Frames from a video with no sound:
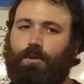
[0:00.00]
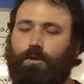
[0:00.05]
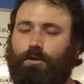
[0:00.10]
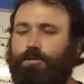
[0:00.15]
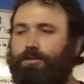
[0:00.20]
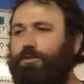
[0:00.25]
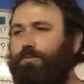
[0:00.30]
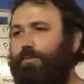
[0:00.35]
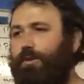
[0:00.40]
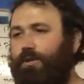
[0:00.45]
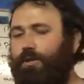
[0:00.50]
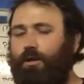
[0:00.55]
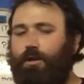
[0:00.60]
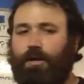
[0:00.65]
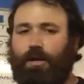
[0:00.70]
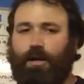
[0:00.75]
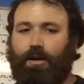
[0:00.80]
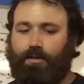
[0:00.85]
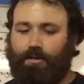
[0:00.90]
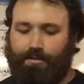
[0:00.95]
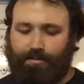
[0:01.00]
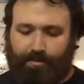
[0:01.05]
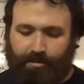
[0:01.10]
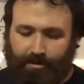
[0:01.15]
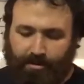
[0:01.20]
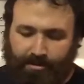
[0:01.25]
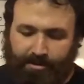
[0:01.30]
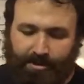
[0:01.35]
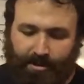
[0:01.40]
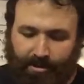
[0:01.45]
Or excuse me, a young hound. They
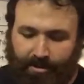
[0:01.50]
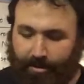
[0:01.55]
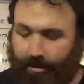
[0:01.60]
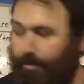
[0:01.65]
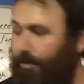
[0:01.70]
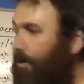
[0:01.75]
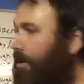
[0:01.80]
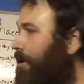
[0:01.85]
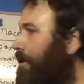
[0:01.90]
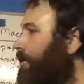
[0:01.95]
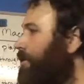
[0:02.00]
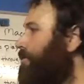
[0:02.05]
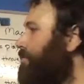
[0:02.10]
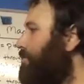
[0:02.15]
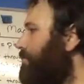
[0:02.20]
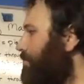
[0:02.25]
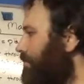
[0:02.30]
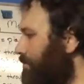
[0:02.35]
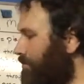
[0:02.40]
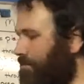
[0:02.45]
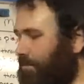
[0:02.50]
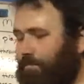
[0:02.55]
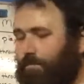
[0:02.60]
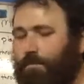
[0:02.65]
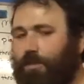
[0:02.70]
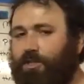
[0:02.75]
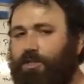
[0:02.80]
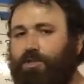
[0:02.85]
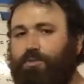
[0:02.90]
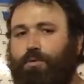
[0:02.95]
put their nose on the ground and go.
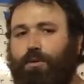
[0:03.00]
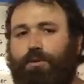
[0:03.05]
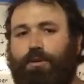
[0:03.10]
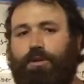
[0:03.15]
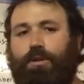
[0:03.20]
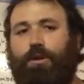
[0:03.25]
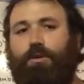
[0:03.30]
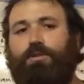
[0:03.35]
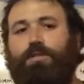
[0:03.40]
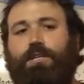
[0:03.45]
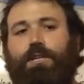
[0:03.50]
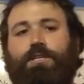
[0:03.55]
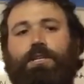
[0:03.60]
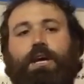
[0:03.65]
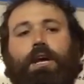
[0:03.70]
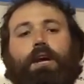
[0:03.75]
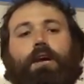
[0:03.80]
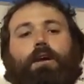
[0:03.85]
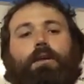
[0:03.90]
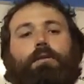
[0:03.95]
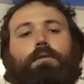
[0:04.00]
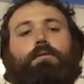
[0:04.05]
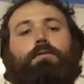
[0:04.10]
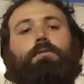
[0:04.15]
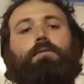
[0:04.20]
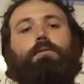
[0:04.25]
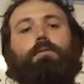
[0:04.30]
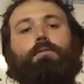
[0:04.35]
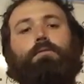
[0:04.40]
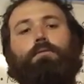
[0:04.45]
This is where the coach says, hey,
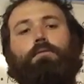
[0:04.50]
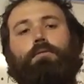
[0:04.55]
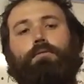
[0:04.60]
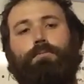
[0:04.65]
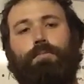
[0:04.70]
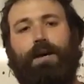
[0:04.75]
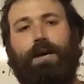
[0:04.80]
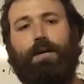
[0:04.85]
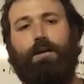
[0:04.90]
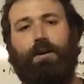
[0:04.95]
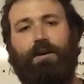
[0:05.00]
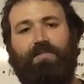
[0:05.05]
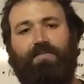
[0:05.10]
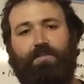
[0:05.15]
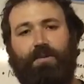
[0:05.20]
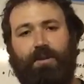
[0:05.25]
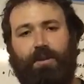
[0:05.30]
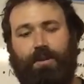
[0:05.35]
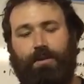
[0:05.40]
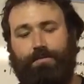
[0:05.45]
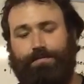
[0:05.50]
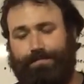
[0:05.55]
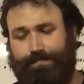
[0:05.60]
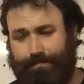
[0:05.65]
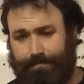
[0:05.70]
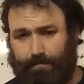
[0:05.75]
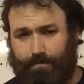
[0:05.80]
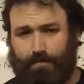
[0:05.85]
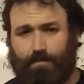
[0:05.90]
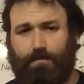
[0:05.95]
whoa, back off, buddy.
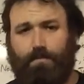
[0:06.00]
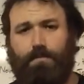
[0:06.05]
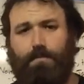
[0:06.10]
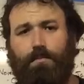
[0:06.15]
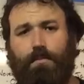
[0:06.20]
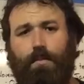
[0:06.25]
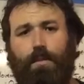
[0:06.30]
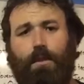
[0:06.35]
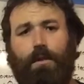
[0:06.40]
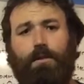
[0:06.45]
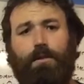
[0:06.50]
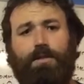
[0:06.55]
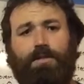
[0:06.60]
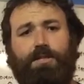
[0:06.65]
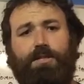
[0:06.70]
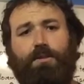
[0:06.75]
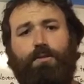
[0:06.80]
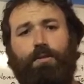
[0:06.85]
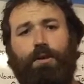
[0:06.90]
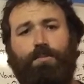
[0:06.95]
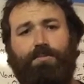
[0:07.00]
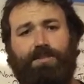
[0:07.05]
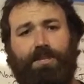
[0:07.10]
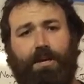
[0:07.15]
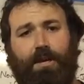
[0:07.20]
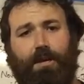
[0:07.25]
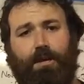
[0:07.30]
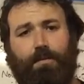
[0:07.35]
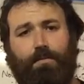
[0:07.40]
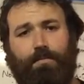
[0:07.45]
Listen to what I'm
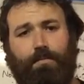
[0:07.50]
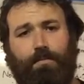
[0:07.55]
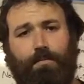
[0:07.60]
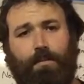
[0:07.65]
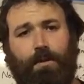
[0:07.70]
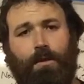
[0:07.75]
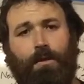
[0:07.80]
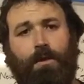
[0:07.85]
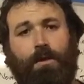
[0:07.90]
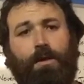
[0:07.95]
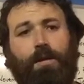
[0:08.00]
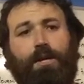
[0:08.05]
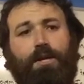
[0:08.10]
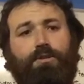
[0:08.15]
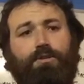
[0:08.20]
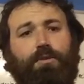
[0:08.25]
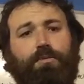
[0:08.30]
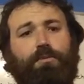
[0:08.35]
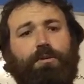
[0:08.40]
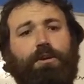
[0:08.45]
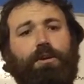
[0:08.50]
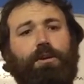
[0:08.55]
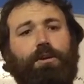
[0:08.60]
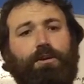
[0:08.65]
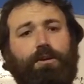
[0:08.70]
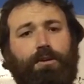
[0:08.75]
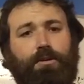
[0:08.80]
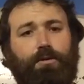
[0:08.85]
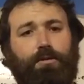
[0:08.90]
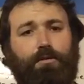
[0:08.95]
saying. Here's what we're going to
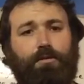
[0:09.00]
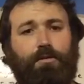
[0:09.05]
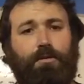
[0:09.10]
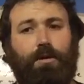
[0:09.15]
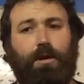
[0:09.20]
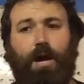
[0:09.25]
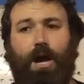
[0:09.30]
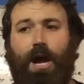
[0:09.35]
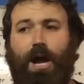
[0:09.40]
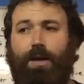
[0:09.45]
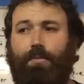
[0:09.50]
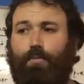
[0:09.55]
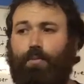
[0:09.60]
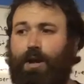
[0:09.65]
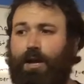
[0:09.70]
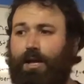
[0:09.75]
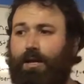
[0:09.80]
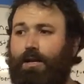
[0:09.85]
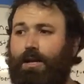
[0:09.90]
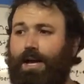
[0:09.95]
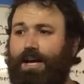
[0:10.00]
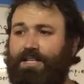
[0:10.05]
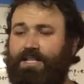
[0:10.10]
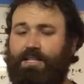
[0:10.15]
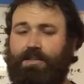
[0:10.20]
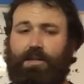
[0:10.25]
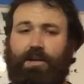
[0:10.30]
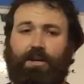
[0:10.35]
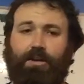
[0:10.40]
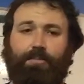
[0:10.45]
do. I'm
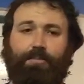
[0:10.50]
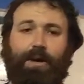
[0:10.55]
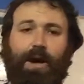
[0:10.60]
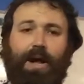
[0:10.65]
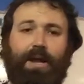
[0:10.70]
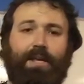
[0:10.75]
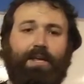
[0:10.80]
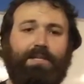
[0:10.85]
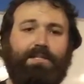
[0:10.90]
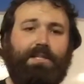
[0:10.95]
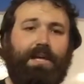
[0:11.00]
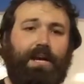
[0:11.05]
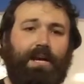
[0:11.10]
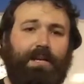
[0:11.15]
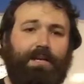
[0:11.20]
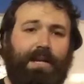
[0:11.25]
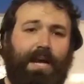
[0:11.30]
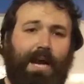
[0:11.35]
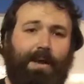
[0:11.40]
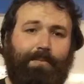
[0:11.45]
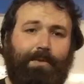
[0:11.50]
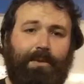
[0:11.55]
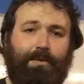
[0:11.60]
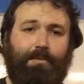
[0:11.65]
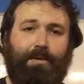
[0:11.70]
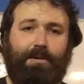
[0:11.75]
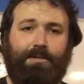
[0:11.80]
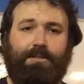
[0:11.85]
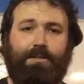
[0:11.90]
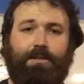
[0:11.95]
recognizing that your body is not adapting
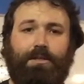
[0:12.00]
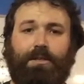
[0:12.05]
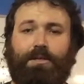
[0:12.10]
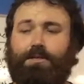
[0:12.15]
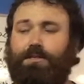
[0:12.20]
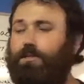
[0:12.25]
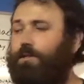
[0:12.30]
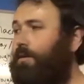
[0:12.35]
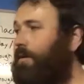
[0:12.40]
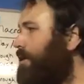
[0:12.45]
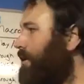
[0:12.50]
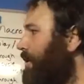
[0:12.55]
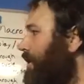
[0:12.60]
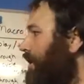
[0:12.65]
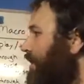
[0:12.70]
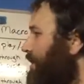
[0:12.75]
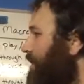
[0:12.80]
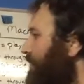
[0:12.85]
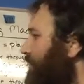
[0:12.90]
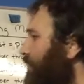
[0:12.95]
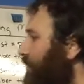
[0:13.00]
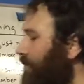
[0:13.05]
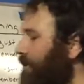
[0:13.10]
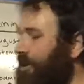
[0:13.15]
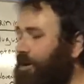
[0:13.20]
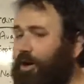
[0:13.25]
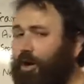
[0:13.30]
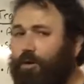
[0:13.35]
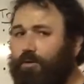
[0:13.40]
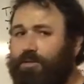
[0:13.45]
well to this. Therefore,
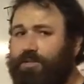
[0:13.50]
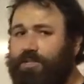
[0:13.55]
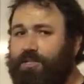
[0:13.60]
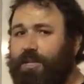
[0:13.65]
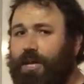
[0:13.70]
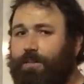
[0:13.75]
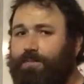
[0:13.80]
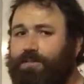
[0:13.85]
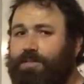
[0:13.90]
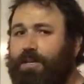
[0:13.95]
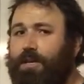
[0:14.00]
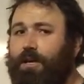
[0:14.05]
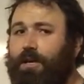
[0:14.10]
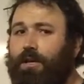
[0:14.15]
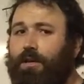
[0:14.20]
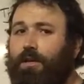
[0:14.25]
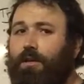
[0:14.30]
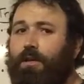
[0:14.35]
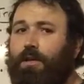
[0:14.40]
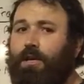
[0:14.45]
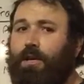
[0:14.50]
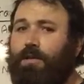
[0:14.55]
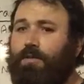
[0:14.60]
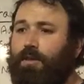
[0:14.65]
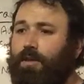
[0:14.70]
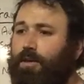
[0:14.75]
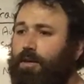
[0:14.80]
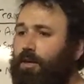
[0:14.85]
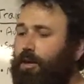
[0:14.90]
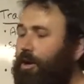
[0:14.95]
the coach steps in,
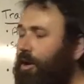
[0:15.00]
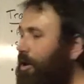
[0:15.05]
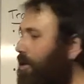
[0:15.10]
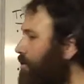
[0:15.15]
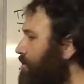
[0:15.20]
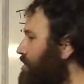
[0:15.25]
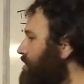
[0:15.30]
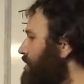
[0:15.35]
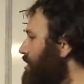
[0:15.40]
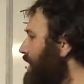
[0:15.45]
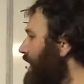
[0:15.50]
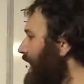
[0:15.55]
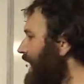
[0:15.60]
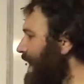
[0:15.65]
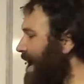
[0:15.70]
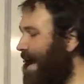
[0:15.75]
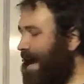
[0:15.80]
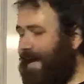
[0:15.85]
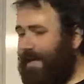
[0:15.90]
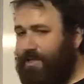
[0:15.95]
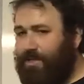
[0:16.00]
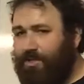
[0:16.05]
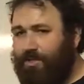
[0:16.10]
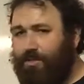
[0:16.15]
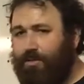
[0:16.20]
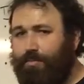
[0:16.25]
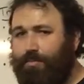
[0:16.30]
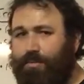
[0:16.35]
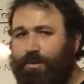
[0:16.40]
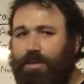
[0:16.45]
and the coach has
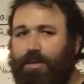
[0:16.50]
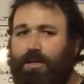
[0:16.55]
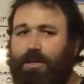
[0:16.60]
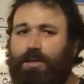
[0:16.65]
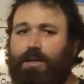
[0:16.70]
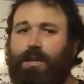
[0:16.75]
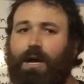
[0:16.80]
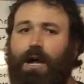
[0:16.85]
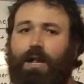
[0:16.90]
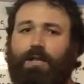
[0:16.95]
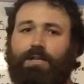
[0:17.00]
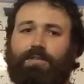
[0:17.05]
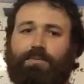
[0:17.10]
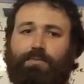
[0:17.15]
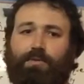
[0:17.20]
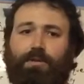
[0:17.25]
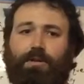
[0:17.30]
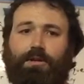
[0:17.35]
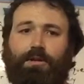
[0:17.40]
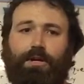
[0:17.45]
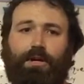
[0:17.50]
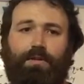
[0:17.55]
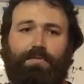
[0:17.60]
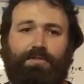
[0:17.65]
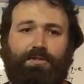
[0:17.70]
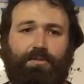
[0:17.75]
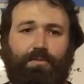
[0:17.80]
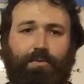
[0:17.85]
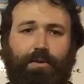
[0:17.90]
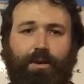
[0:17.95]
to be knowledgeable
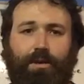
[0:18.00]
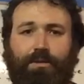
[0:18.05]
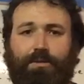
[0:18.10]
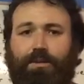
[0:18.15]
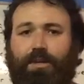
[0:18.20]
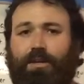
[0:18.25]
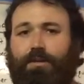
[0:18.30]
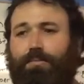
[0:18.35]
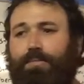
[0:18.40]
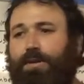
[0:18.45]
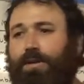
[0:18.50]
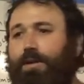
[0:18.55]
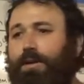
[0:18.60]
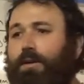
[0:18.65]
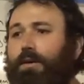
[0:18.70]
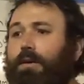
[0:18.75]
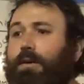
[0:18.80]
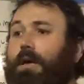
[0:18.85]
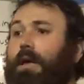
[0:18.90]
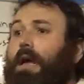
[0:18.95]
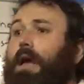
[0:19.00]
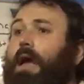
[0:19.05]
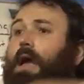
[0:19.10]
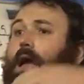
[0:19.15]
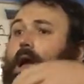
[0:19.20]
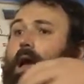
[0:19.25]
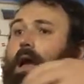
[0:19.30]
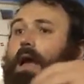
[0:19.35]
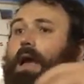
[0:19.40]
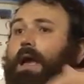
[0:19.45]
enough to where they can be,
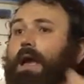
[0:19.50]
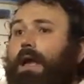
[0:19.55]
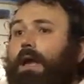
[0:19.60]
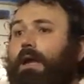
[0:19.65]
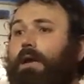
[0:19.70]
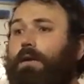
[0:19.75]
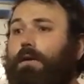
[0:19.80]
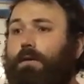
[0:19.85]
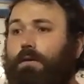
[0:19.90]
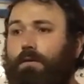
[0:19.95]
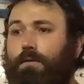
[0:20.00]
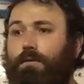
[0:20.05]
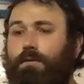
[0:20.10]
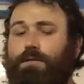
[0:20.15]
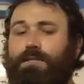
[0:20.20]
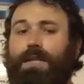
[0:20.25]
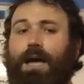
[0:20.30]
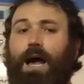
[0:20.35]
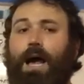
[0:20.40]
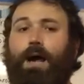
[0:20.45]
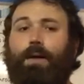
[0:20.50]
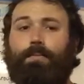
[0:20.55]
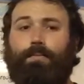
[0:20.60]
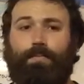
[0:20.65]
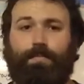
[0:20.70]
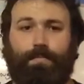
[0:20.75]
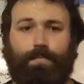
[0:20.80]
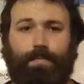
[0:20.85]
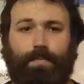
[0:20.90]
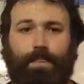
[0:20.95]
hey,
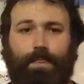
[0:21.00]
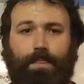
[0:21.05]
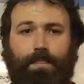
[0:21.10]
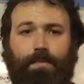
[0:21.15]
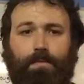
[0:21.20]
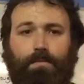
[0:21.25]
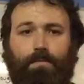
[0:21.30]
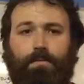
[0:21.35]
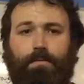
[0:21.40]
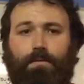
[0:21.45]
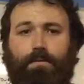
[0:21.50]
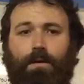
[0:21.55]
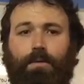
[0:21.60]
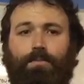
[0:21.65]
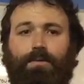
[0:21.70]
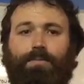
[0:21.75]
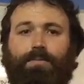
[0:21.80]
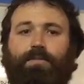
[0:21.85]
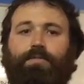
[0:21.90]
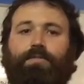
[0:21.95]
stop, and be